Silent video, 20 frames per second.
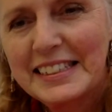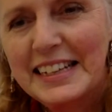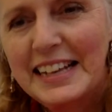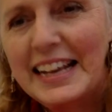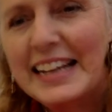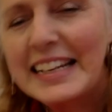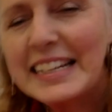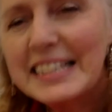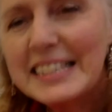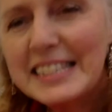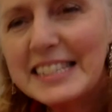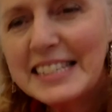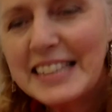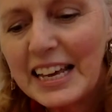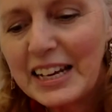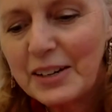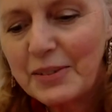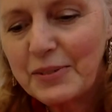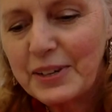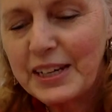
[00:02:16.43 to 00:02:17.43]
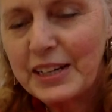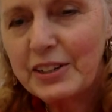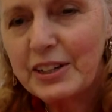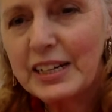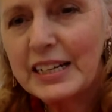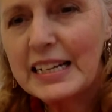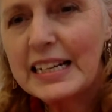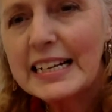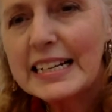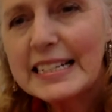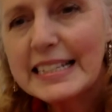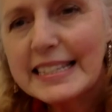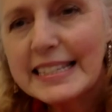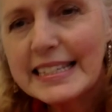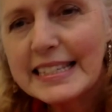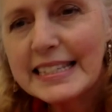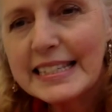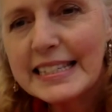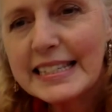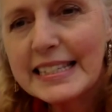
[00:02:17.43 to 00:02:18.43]
And instead of hearing
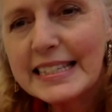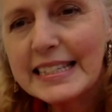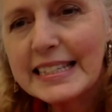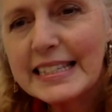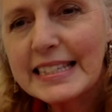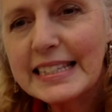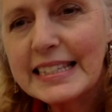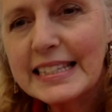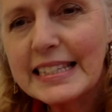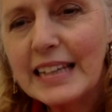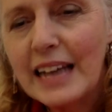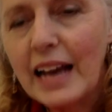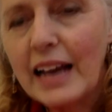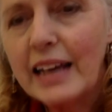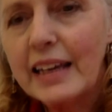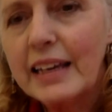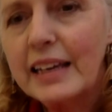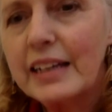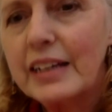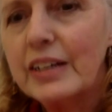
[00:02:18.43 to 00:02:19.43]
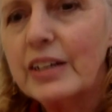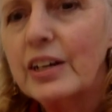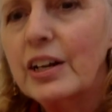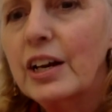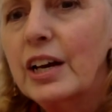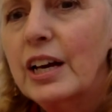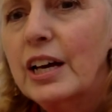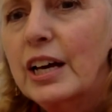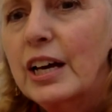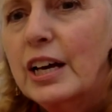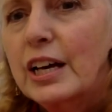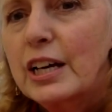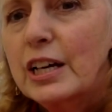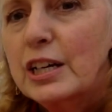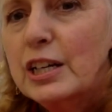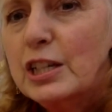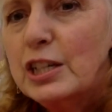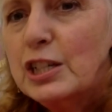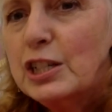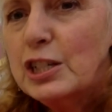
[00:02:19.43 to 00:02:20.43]
"s," I hear
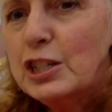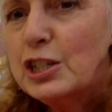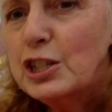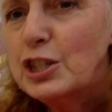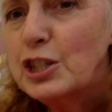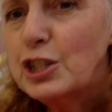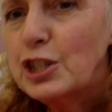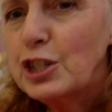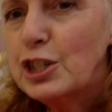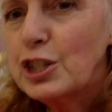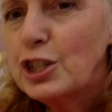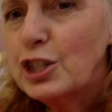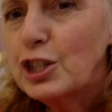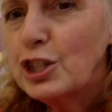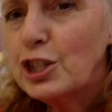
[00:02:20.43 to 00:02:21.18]
"shh."